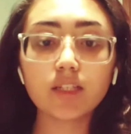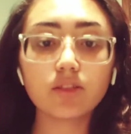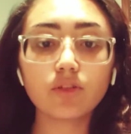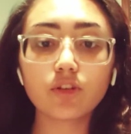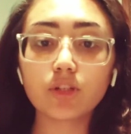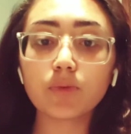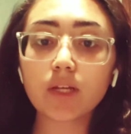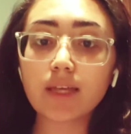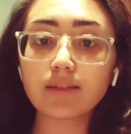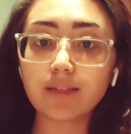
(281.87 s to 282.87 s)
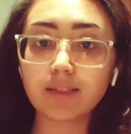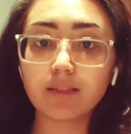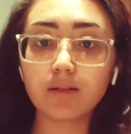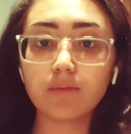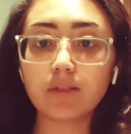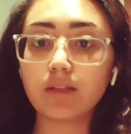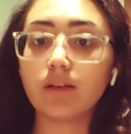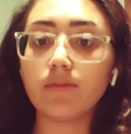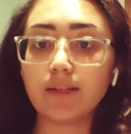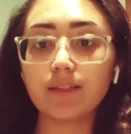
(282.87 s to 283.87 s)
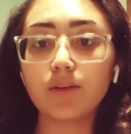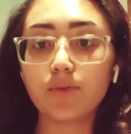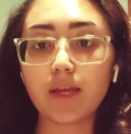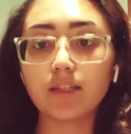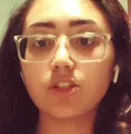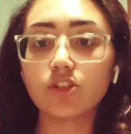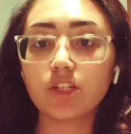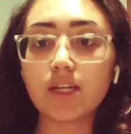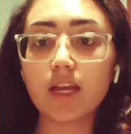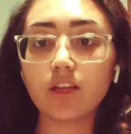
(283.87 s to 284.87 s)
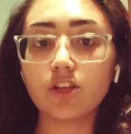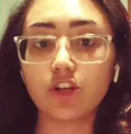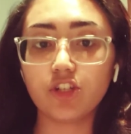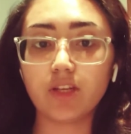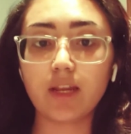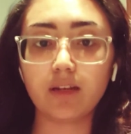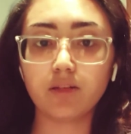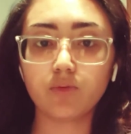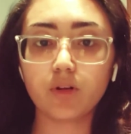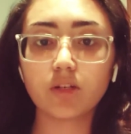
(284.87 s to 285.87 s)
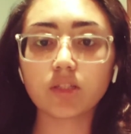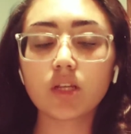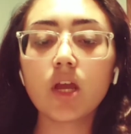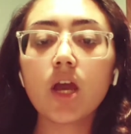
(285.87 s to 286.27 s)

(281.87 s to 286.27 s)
So the CRISPR-Cas9 system is an advancing way to treat and cure genetic disorders.